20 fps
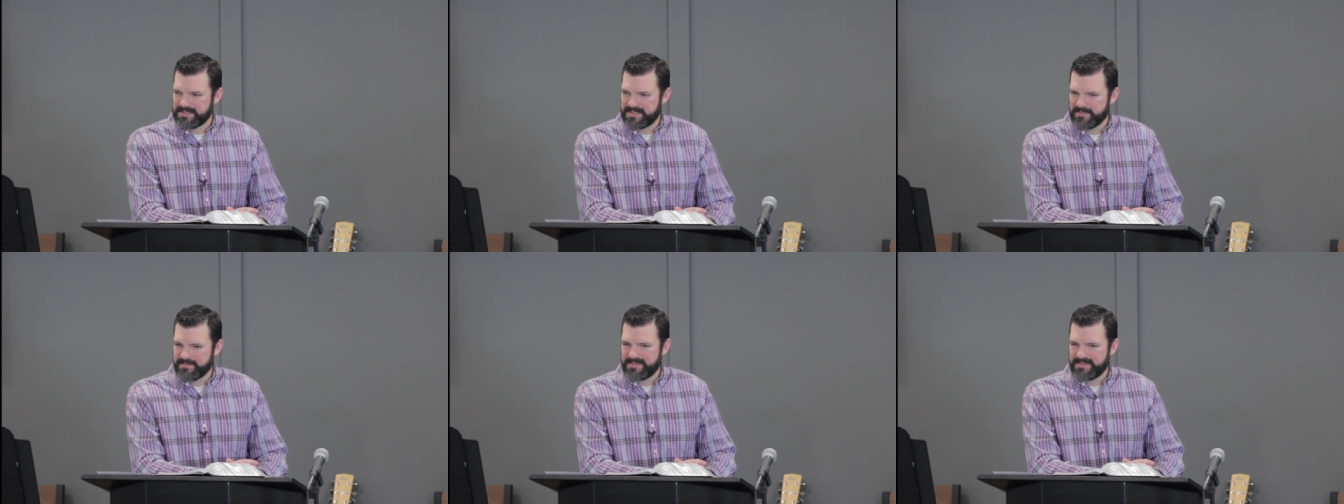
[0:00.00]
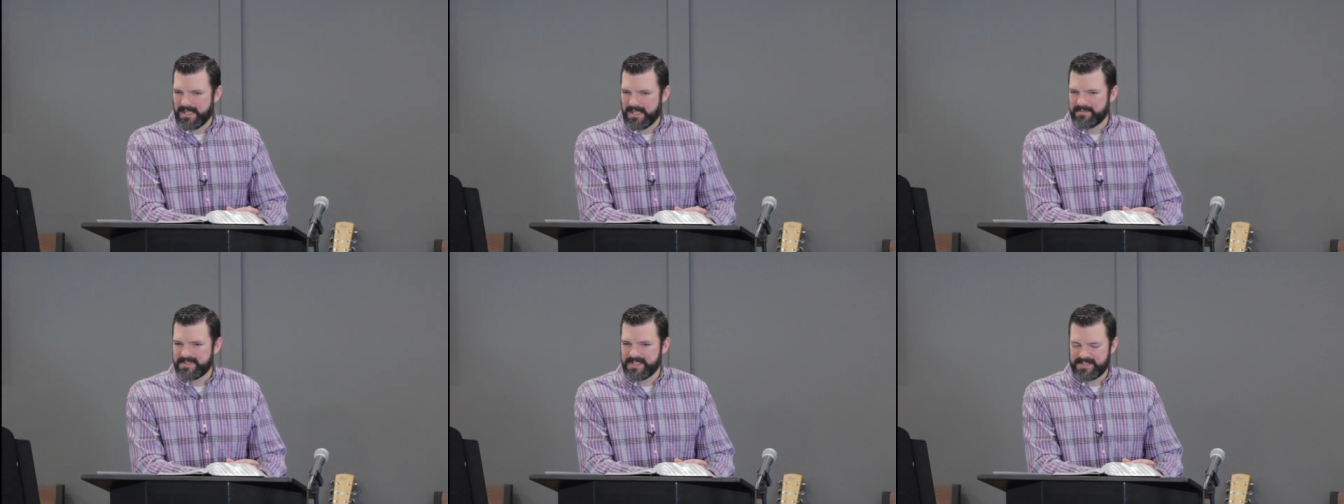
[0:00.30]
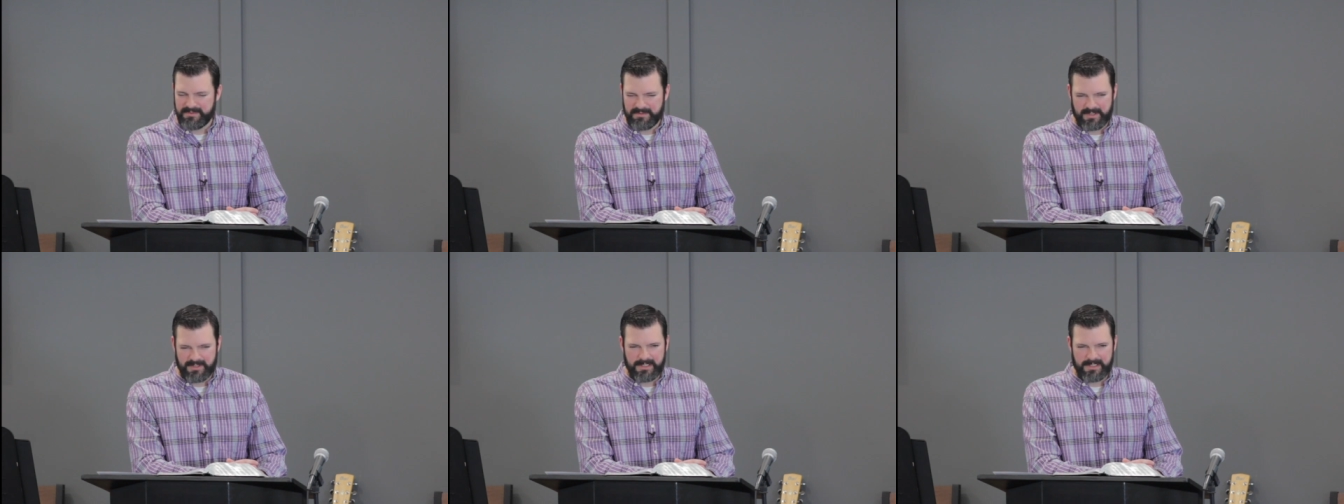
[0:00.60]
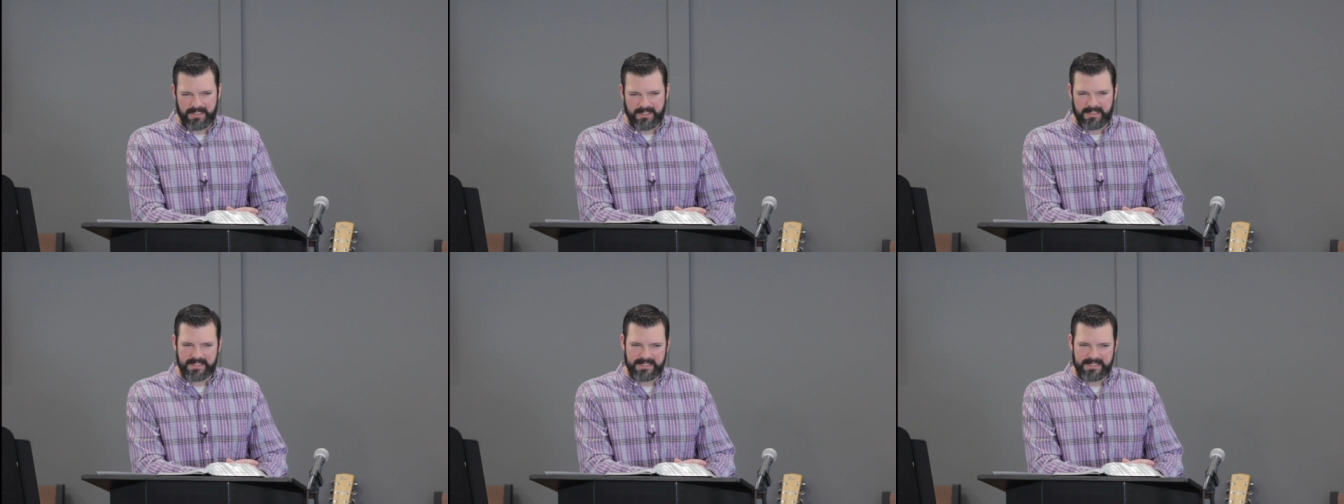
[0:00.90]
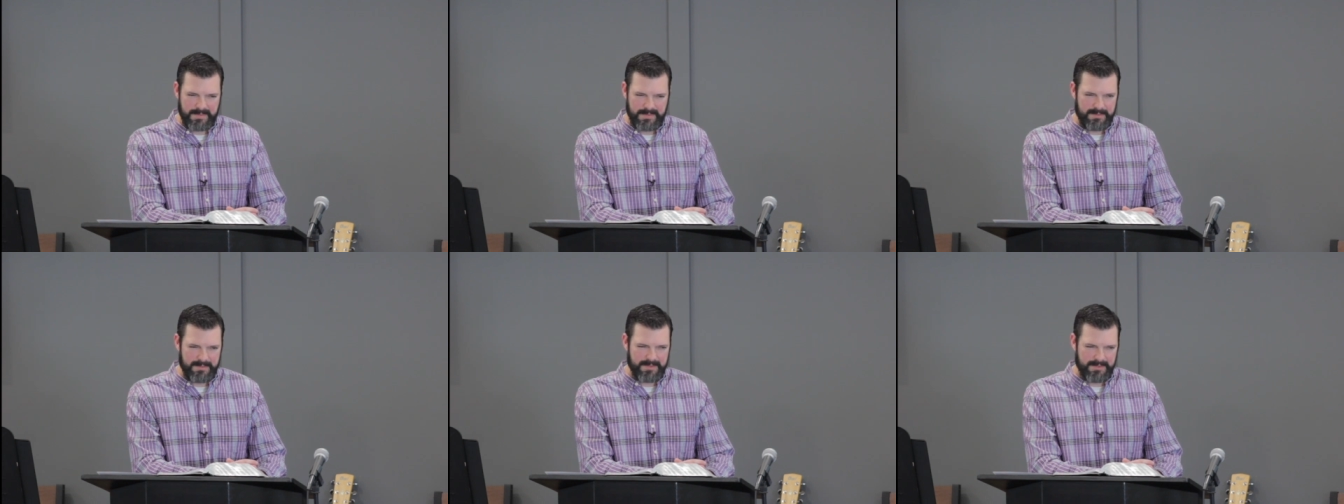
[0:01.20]
Sometimes that's really good, and
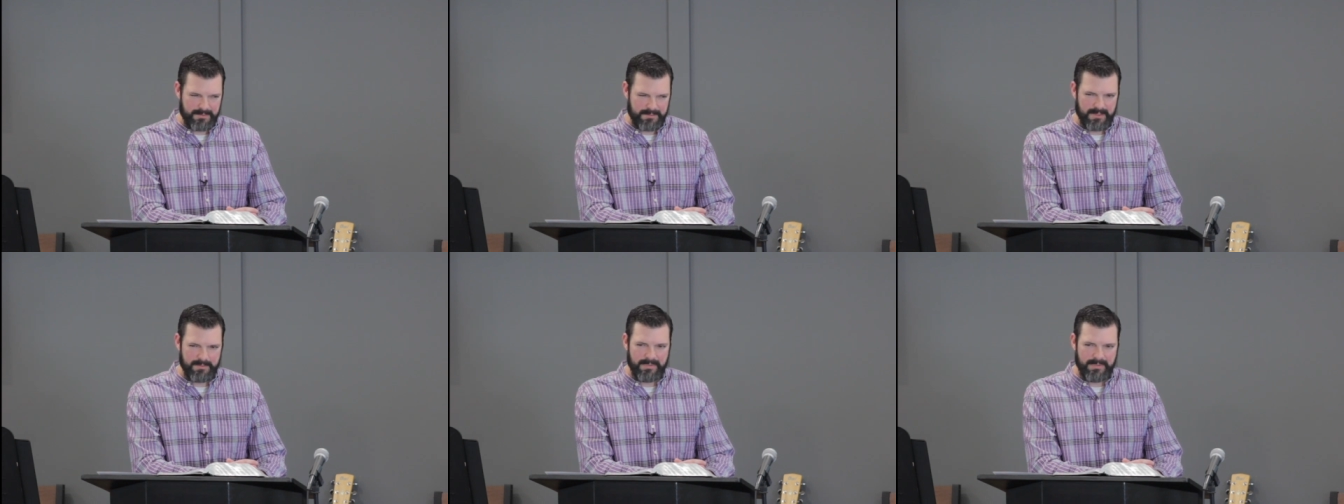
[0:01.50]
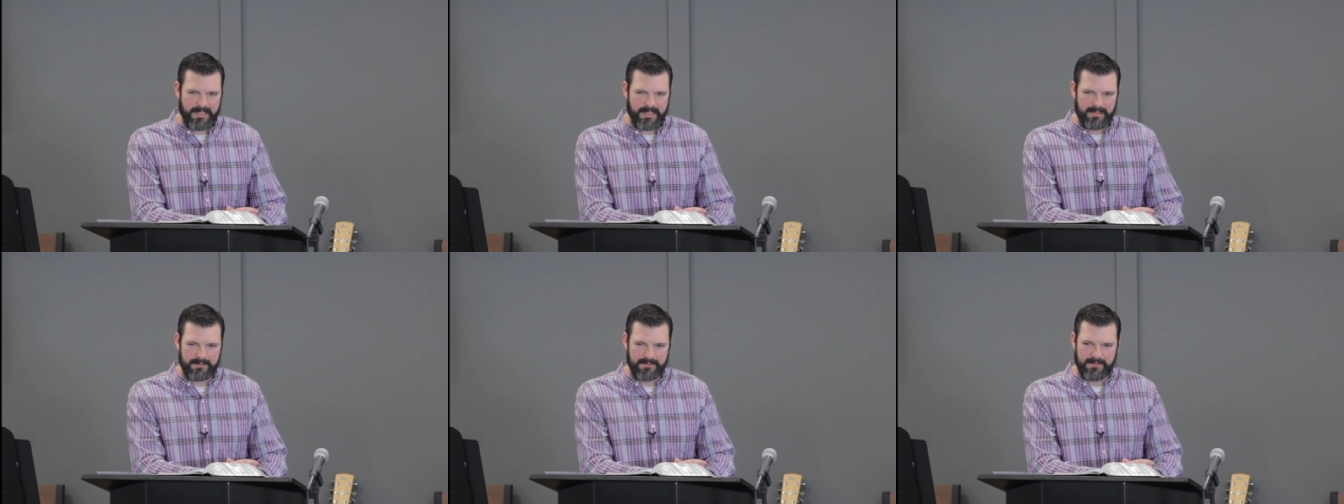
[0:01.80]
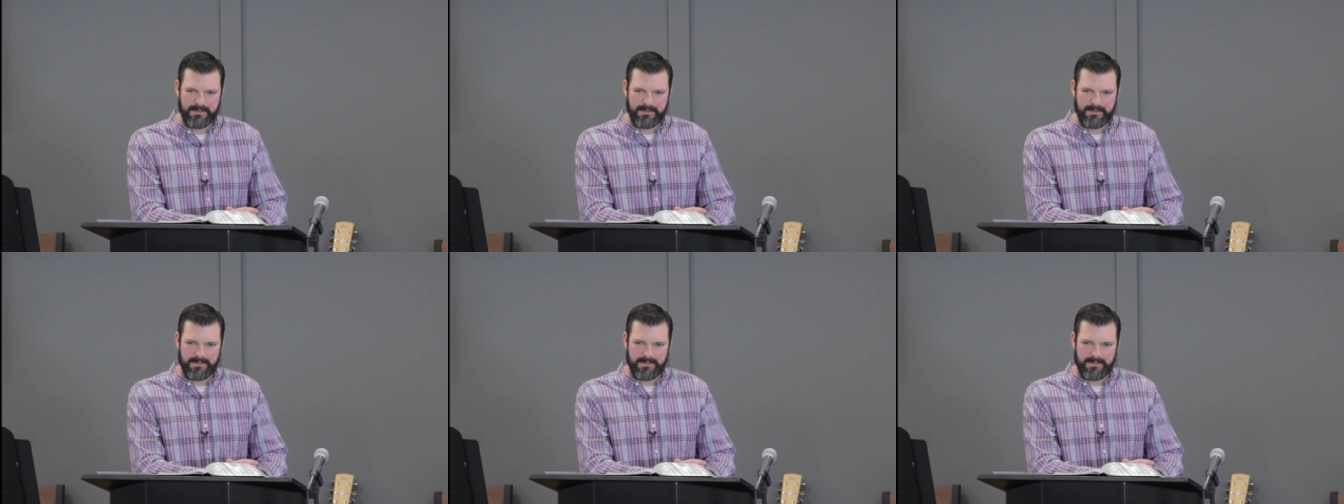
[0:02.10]
sometimes it's really bad.